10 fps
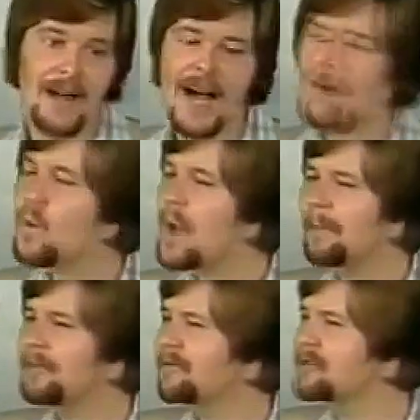I
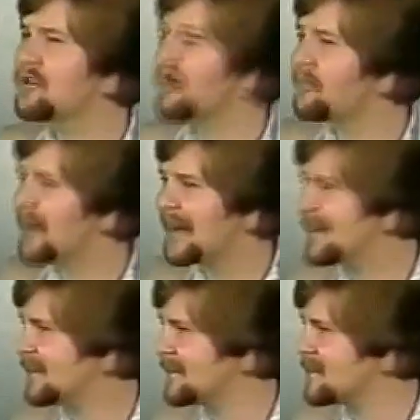wept for your
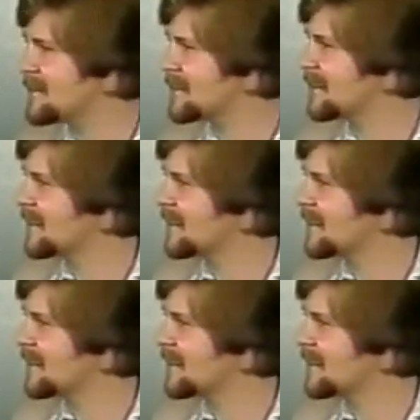pains.